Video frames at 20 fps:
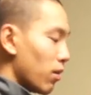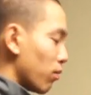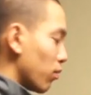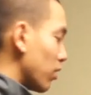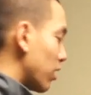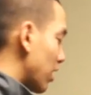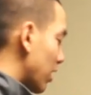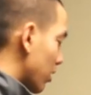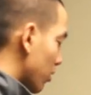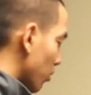
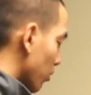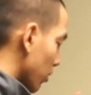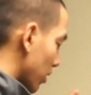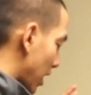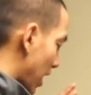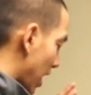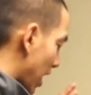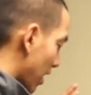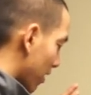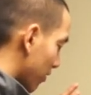really cool to
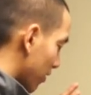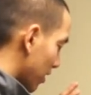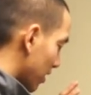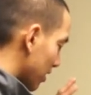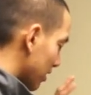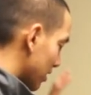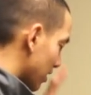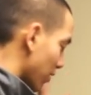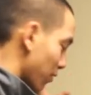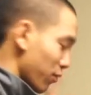have
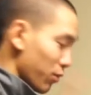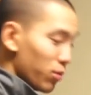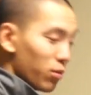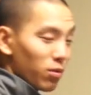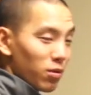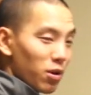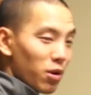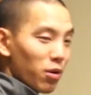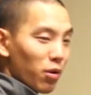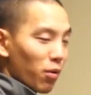as the
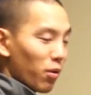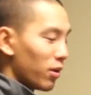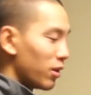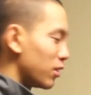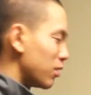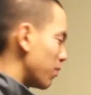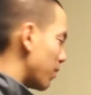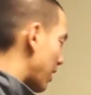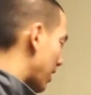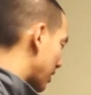Voodoo logo on
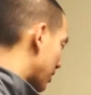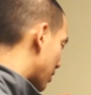this bag,